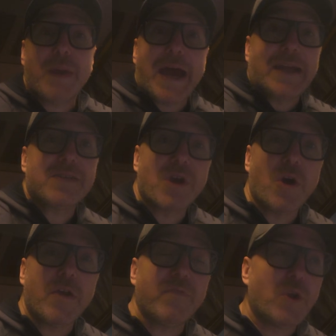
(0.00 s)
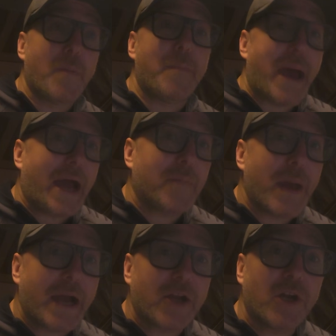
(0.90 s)
bag. So if you're a
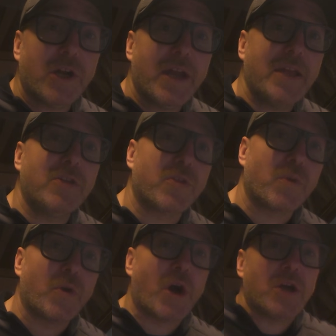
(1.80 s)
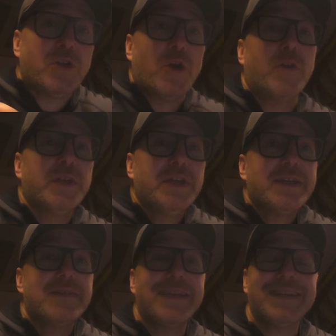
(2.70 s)
backpacker and you're throwing on your
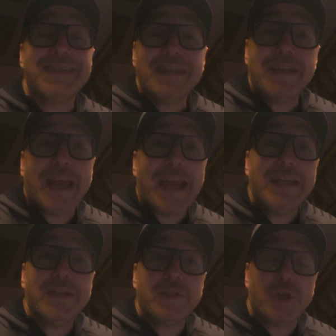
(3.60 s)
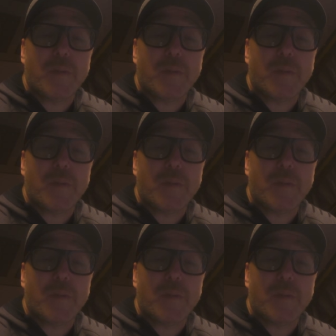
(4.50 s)
60, 80 liter